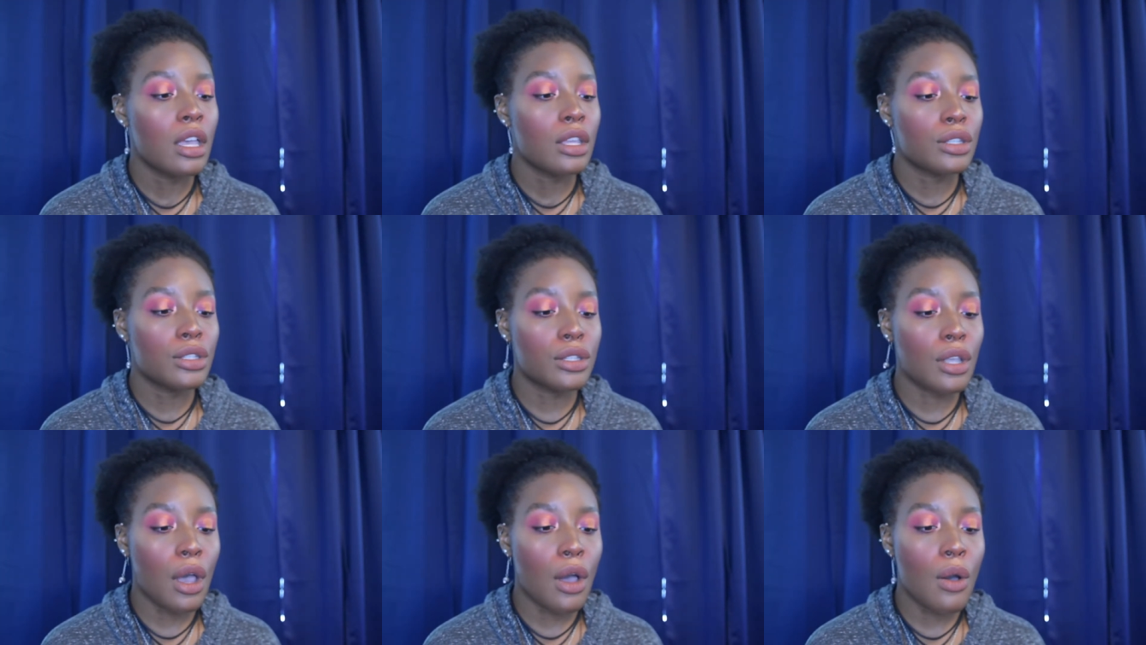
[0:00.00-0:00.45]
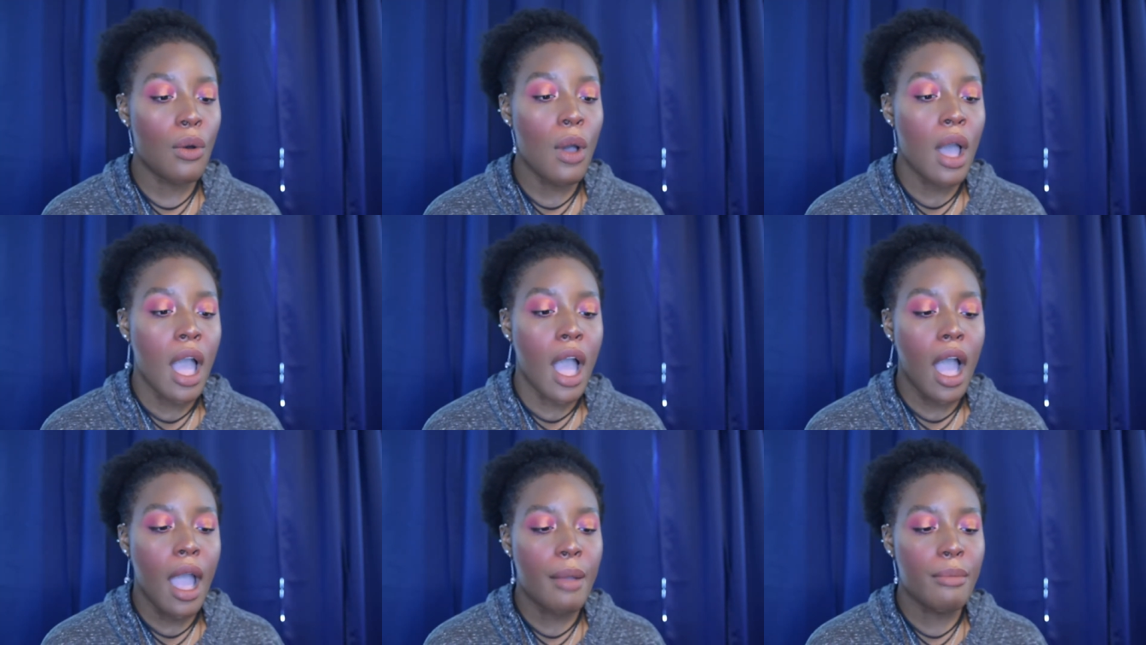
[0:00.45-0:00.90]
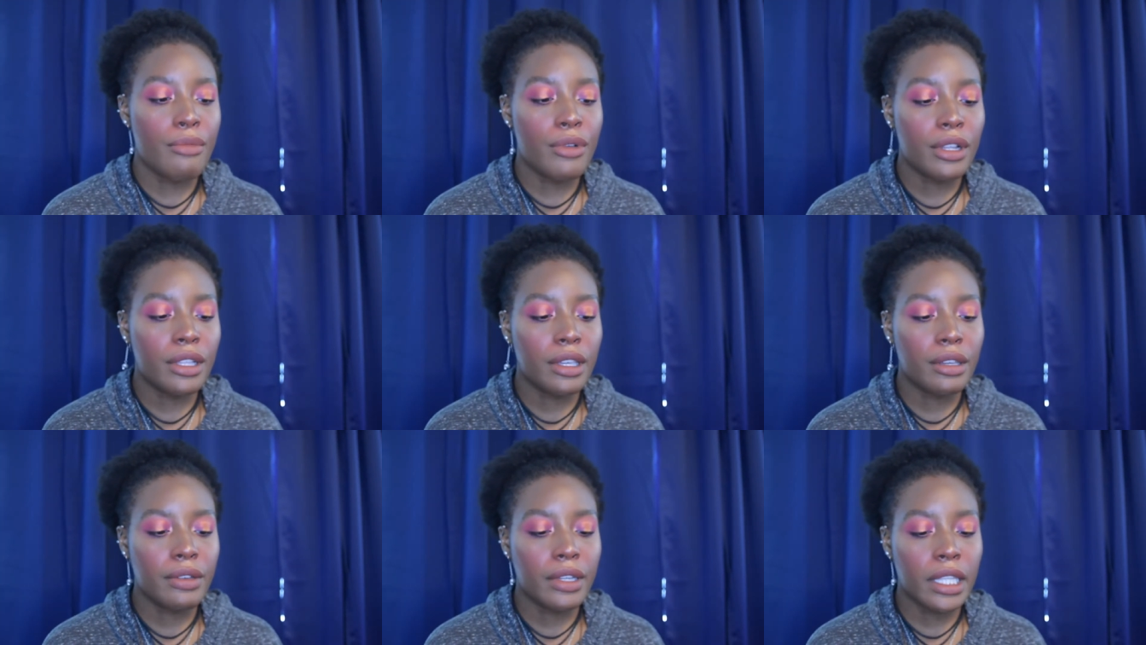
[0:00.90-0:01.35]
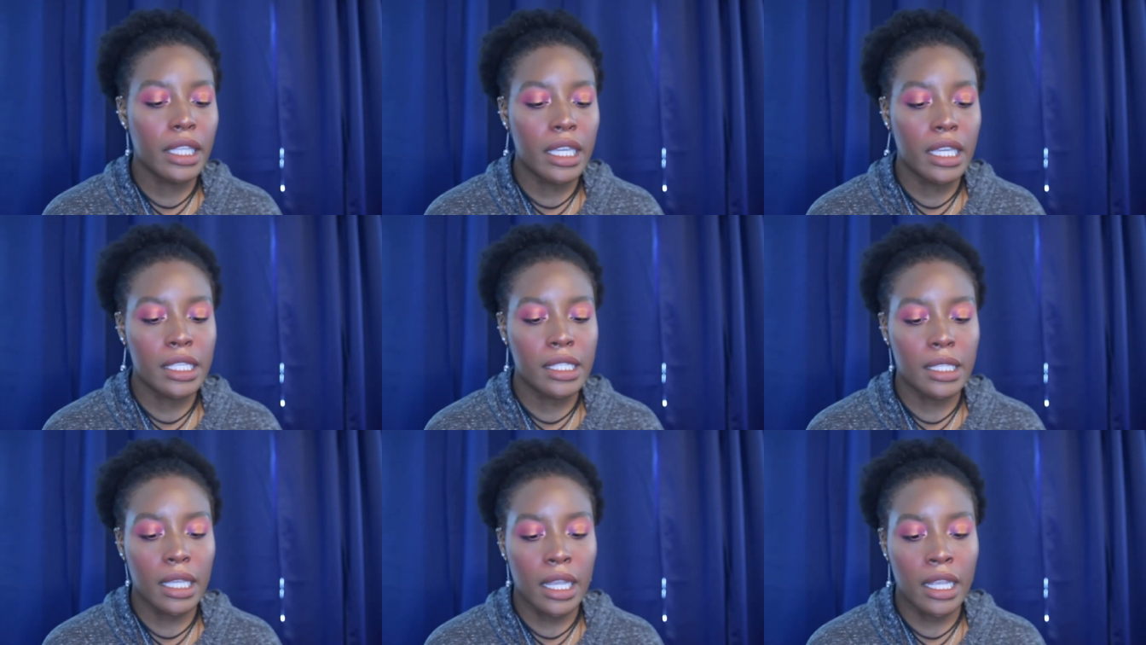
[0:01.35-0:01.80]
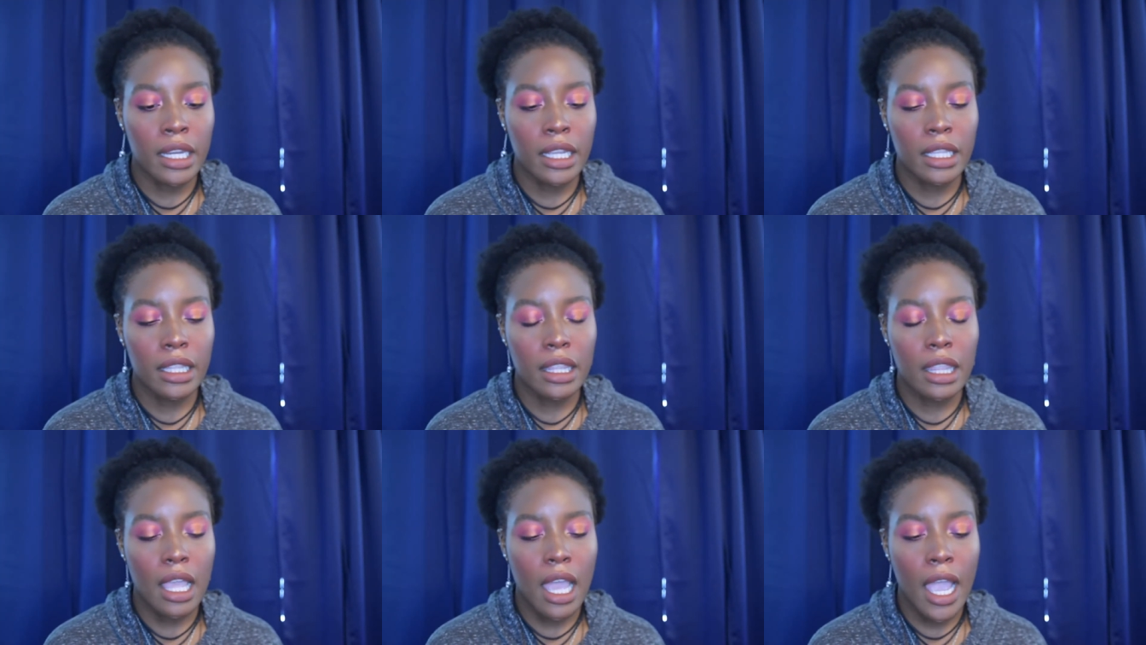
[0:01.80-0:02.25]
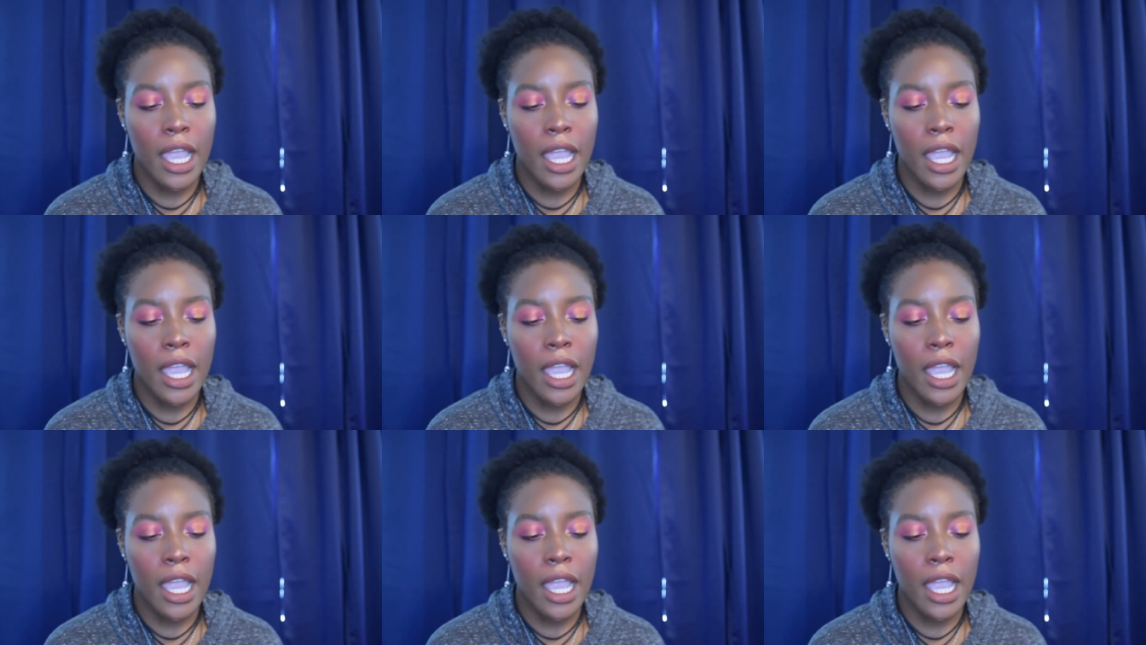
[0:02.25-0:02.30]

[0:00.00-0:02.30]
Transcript: so I'm really really excited